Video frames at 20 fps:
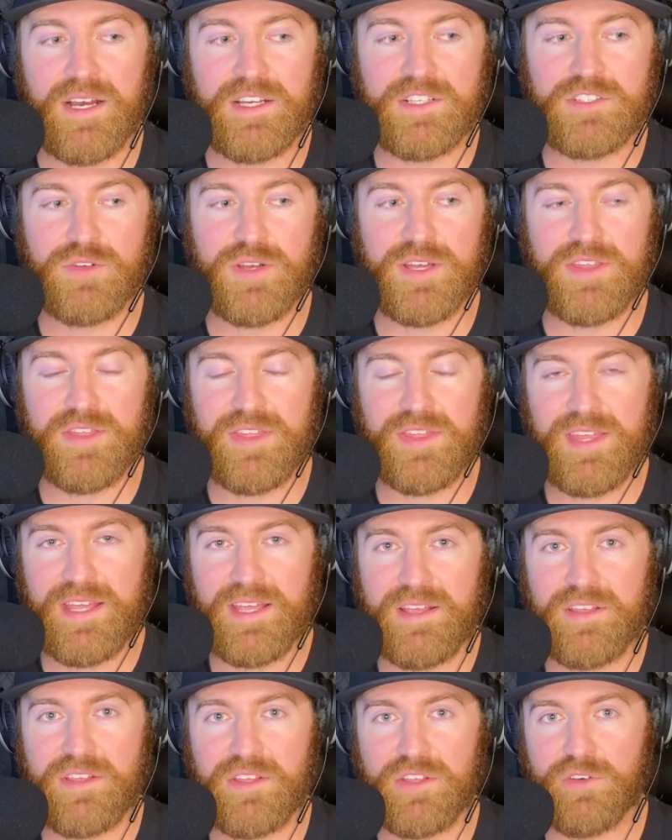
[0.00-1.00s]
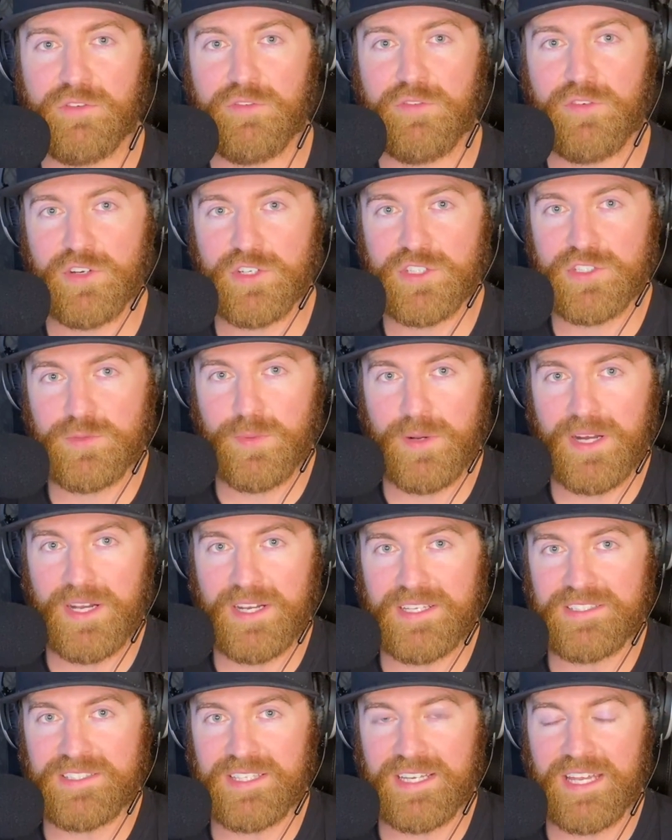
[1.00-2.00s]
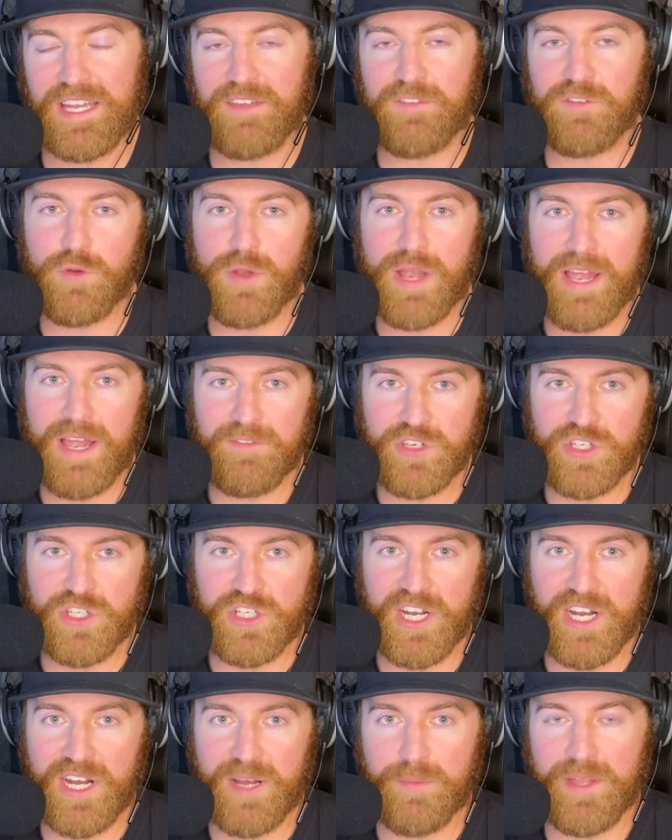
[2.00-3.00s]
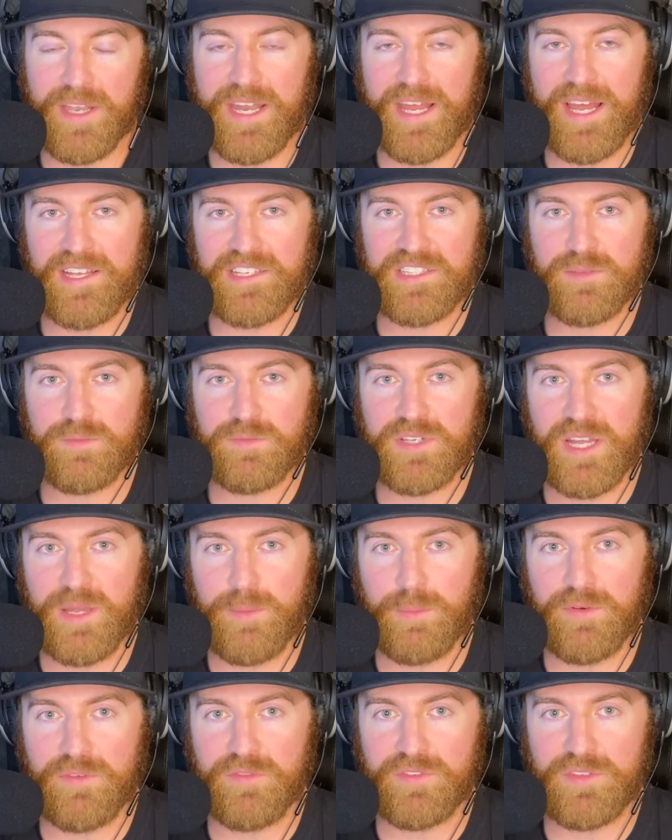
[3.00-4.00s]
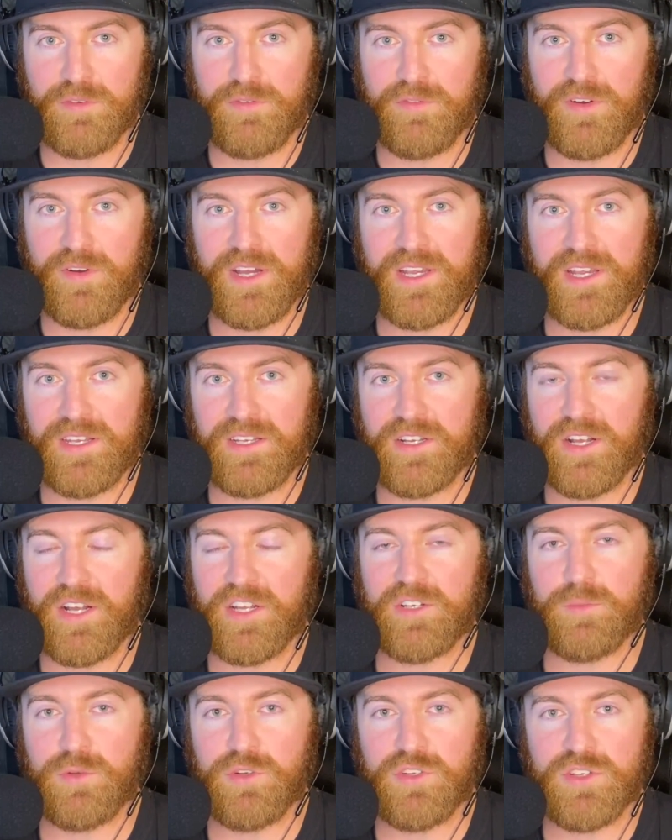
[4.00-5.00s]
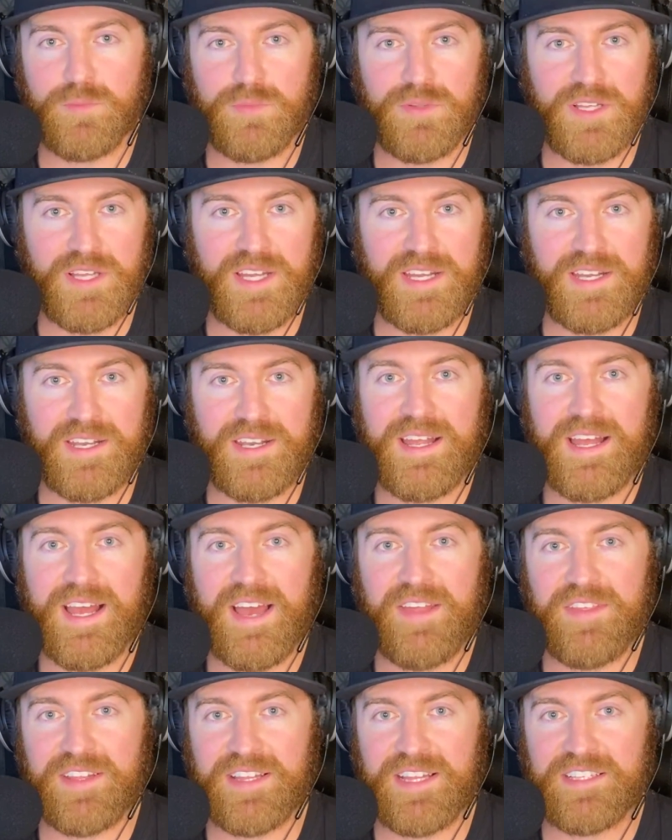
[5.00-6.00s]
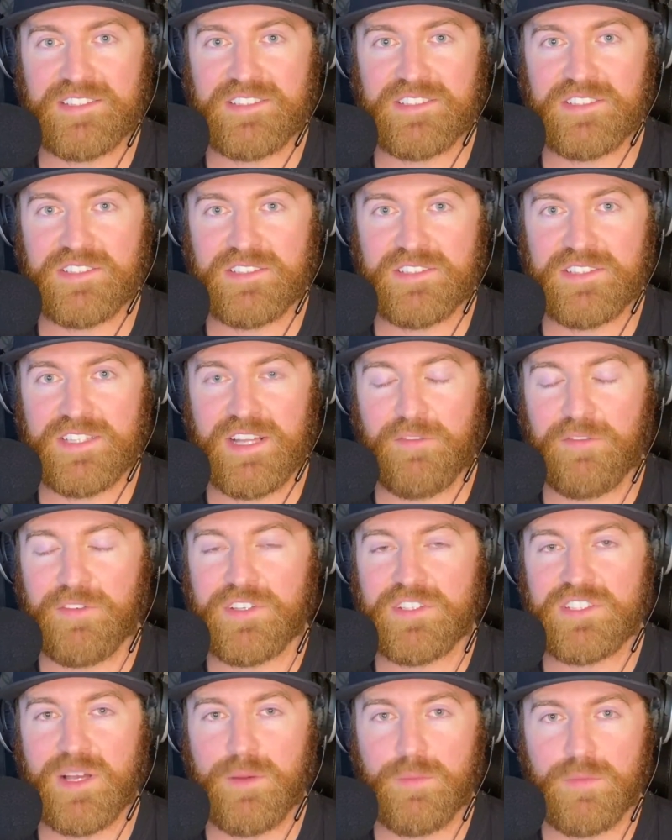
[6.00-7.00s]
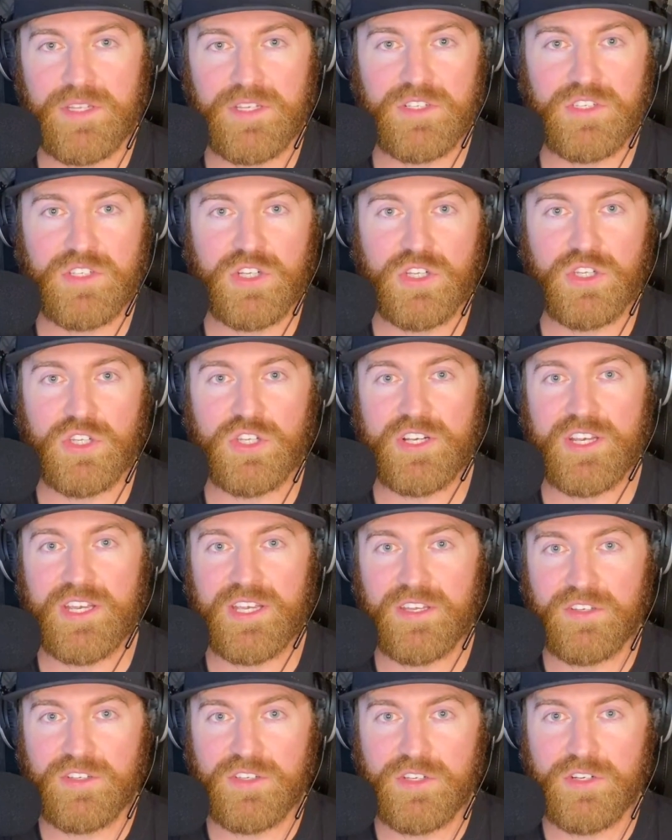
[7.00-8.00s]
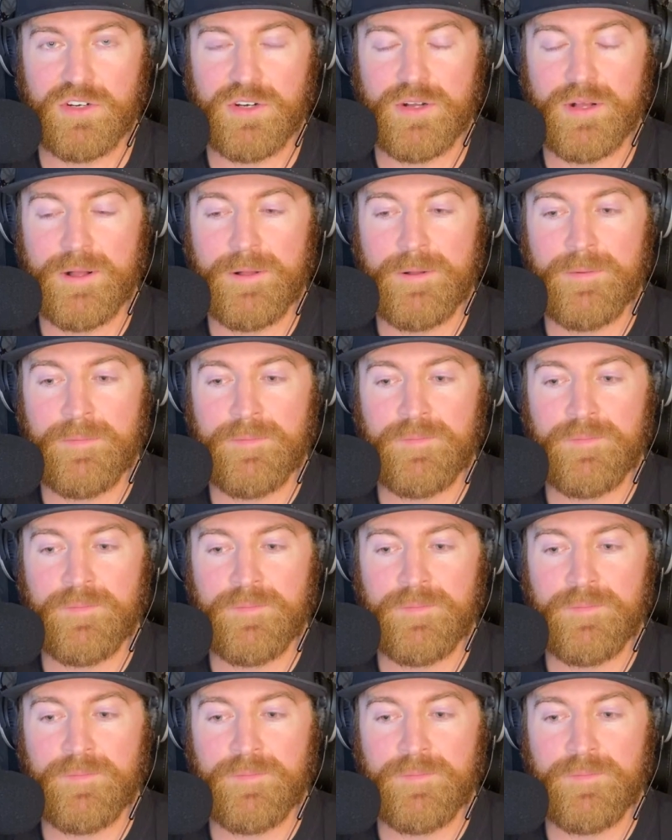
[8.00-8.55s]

Uh, so I think your first spot is like, if you have a job that has some type of defined contribution plan, I think that's definitely something to look into.